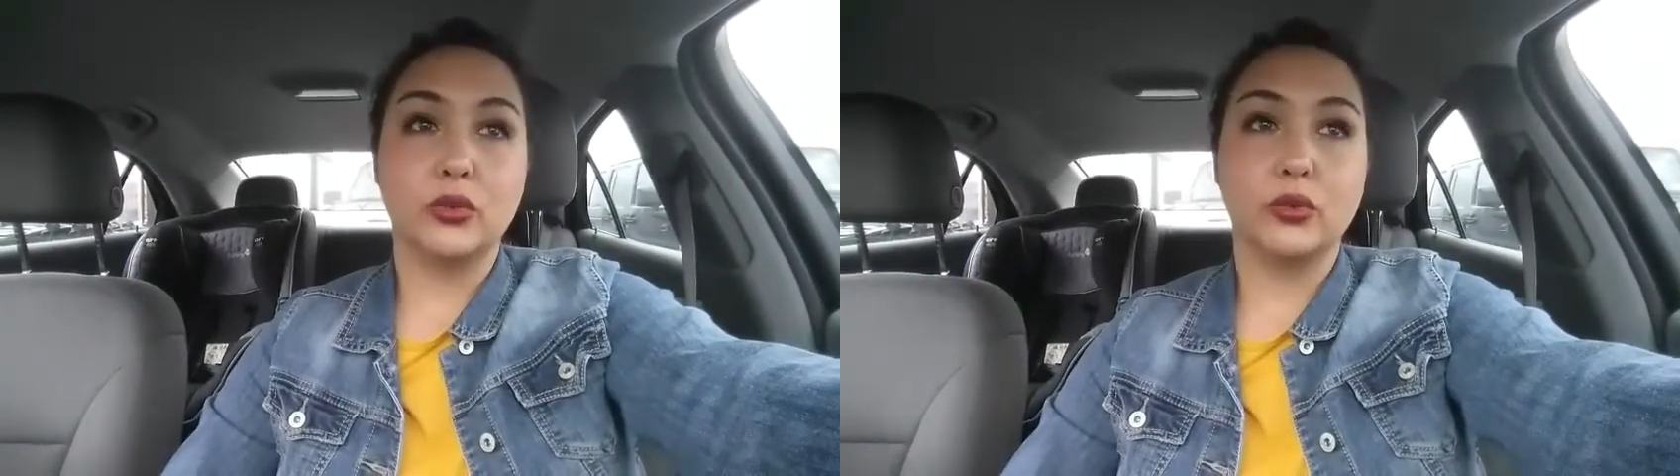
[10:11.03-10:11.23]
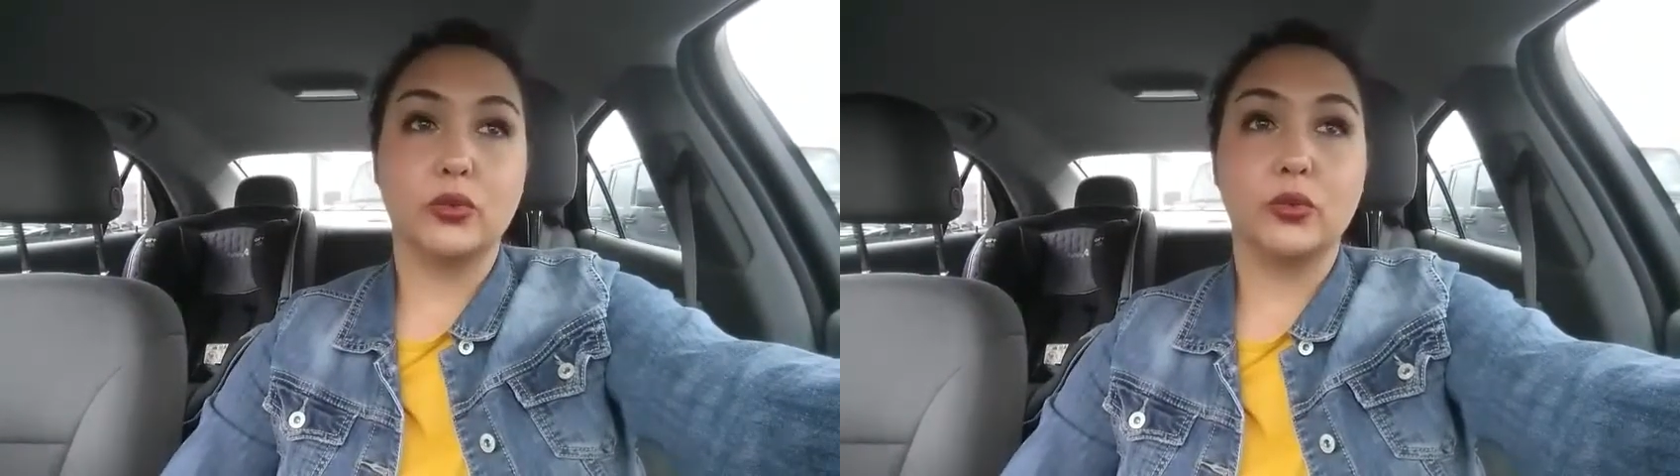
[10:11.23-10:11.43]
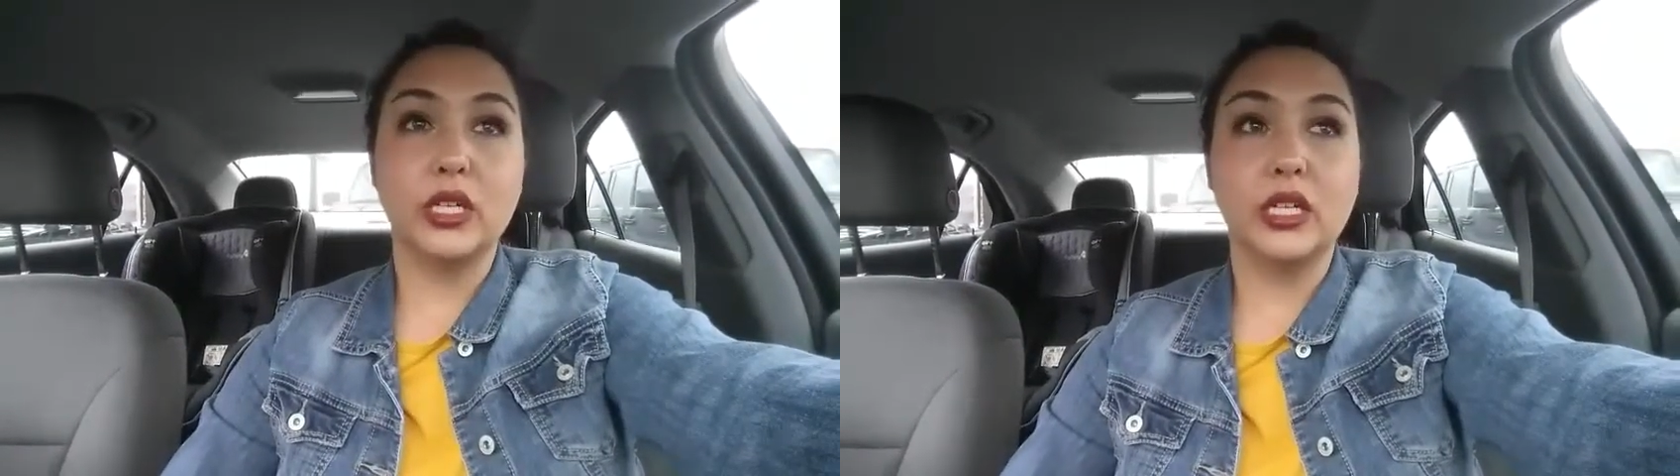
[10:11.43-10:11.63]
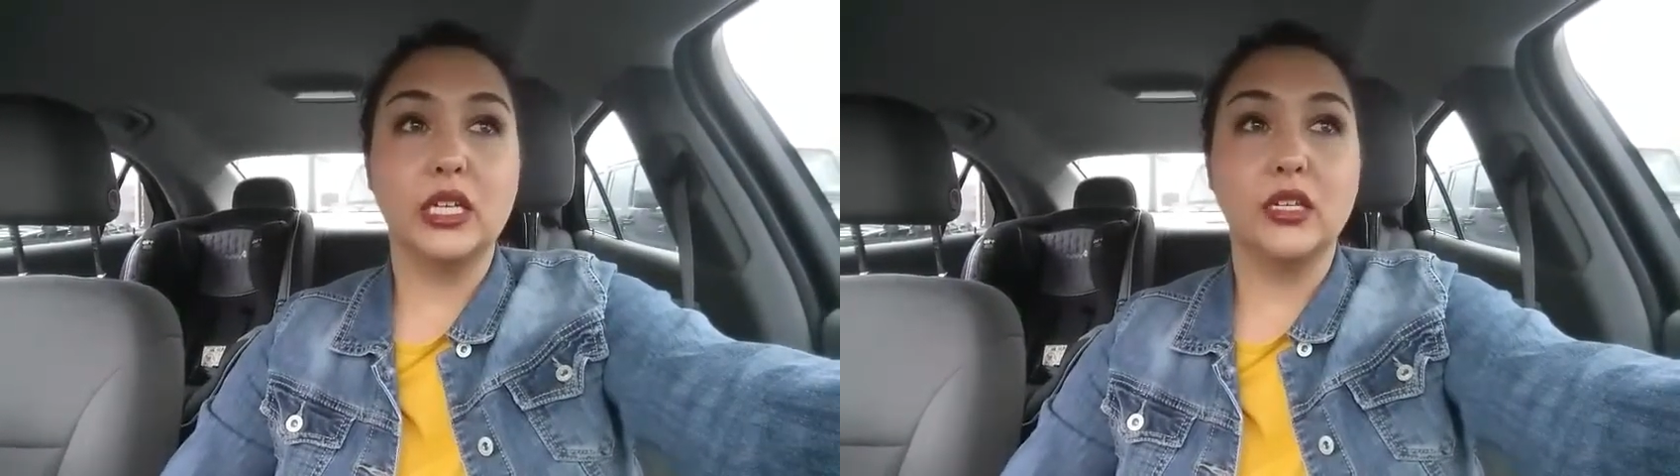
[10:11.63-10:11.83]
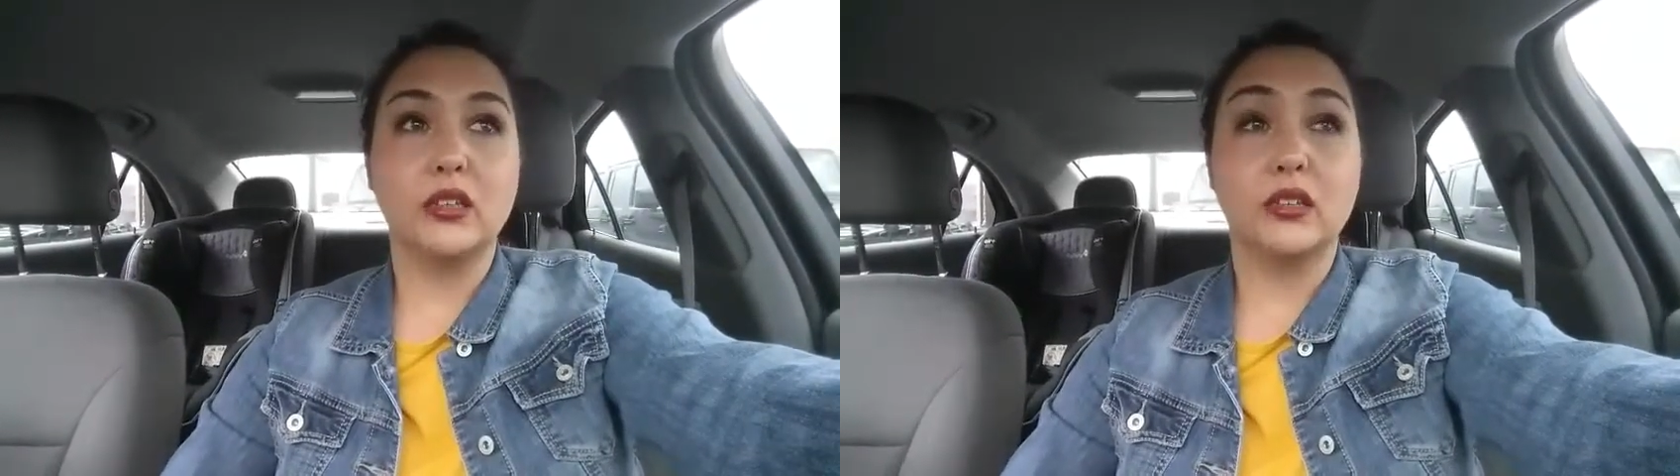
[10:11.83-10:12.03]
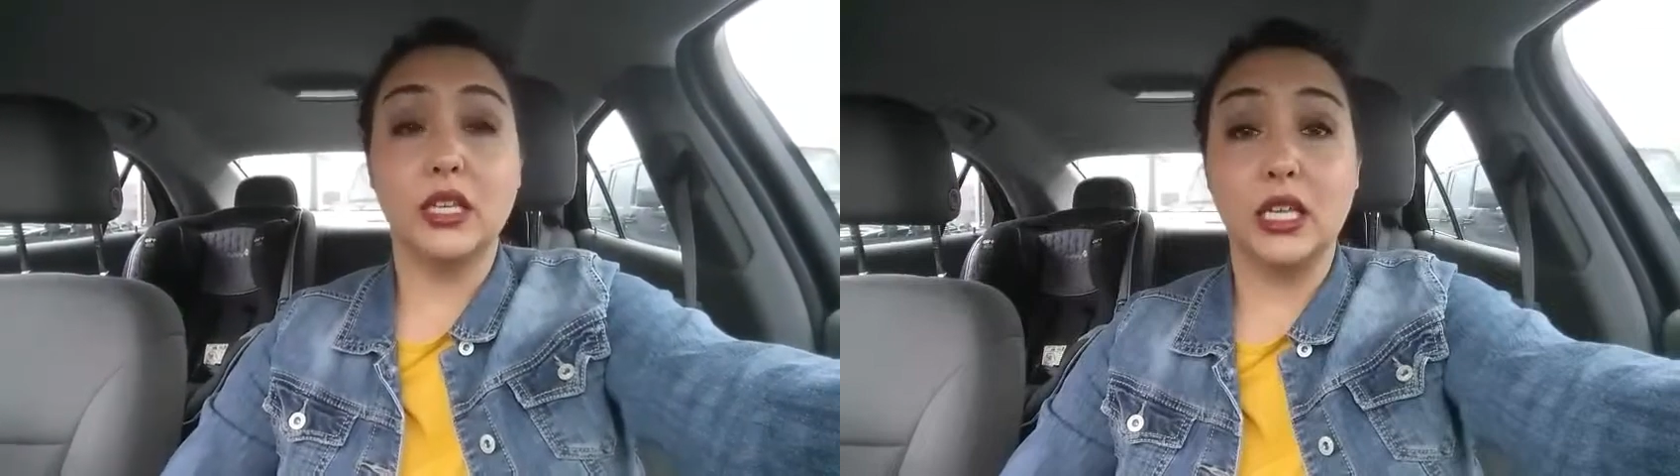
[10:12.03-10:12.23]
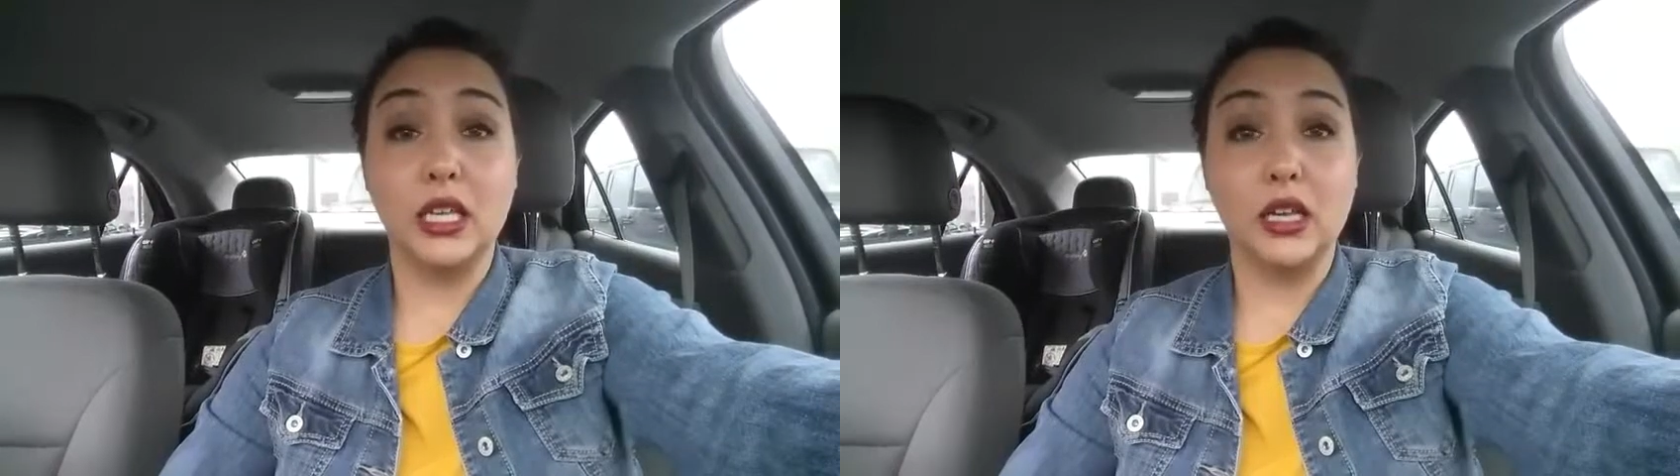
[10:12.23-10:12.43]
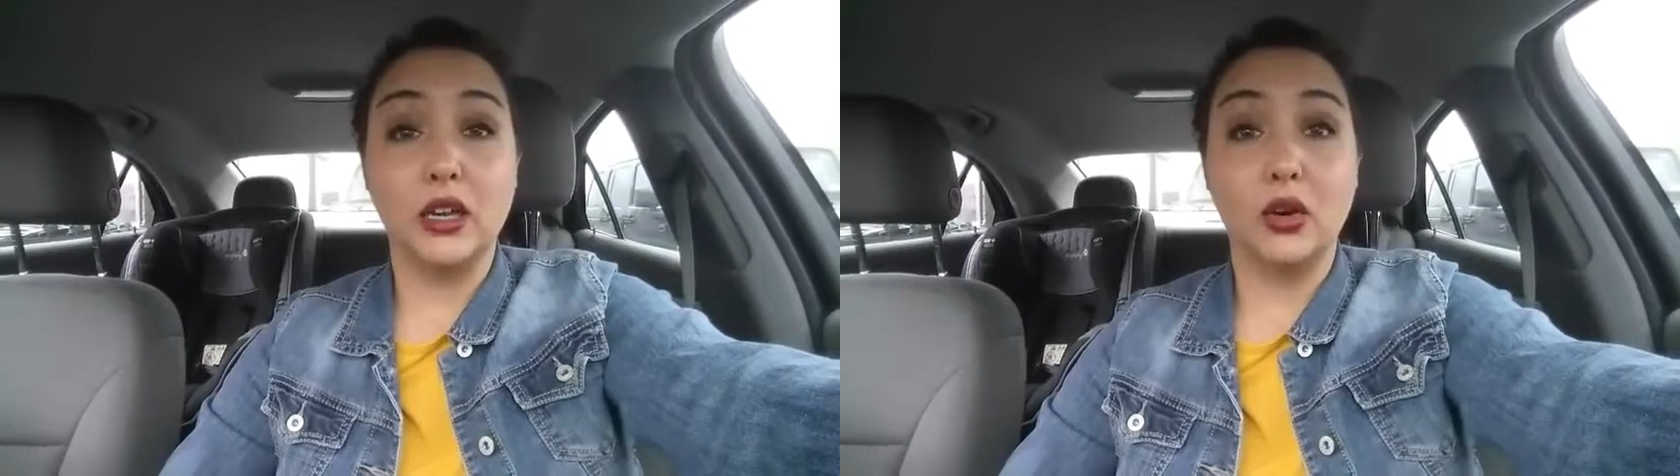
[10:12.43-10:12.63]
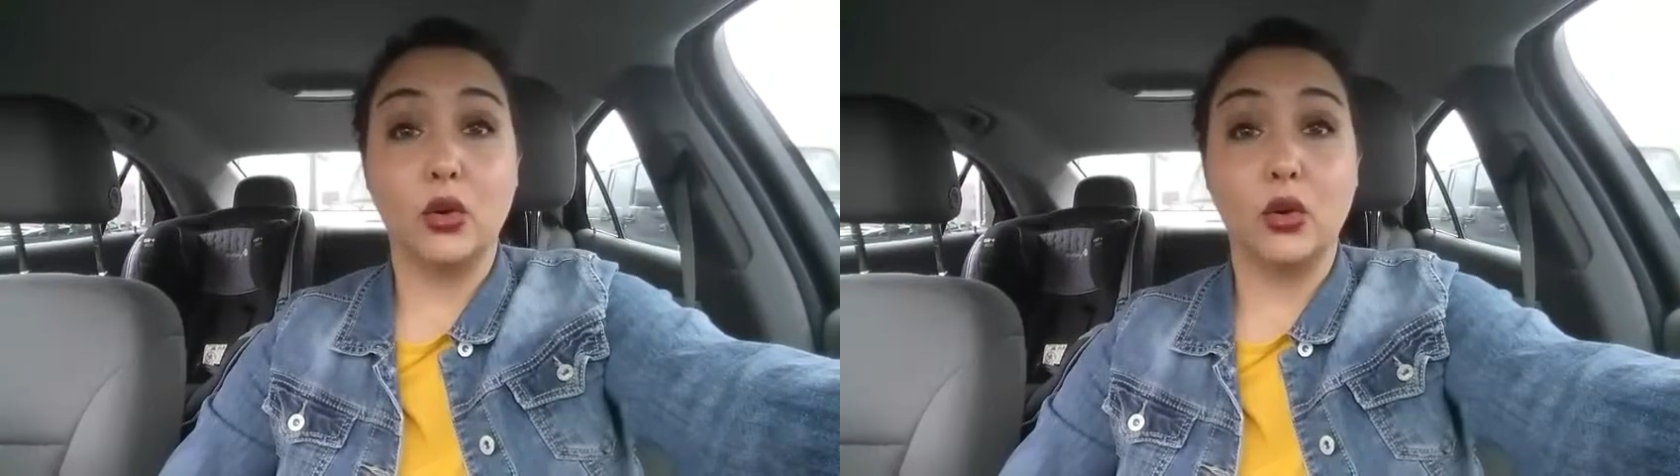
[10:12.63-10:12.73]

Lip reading: really thinking